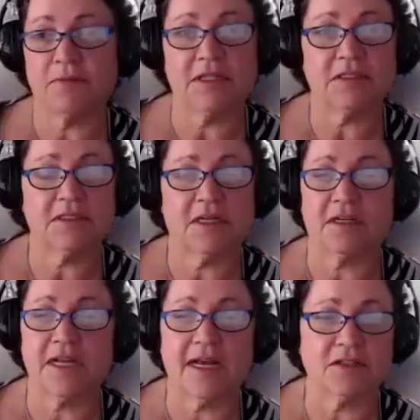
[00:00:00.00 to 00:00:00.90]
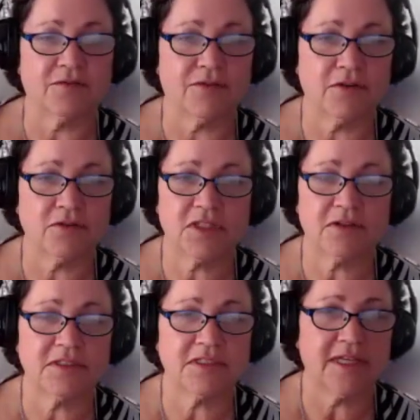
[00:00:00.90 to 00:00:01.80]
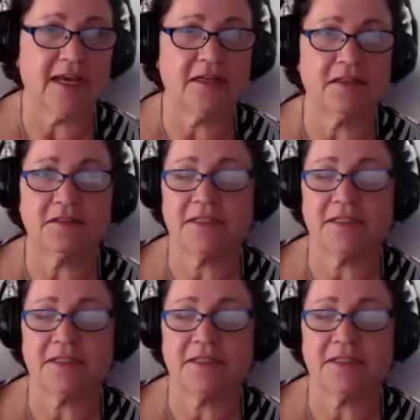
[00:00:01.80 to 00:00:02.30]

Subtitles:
must acknowledge fiduciary status,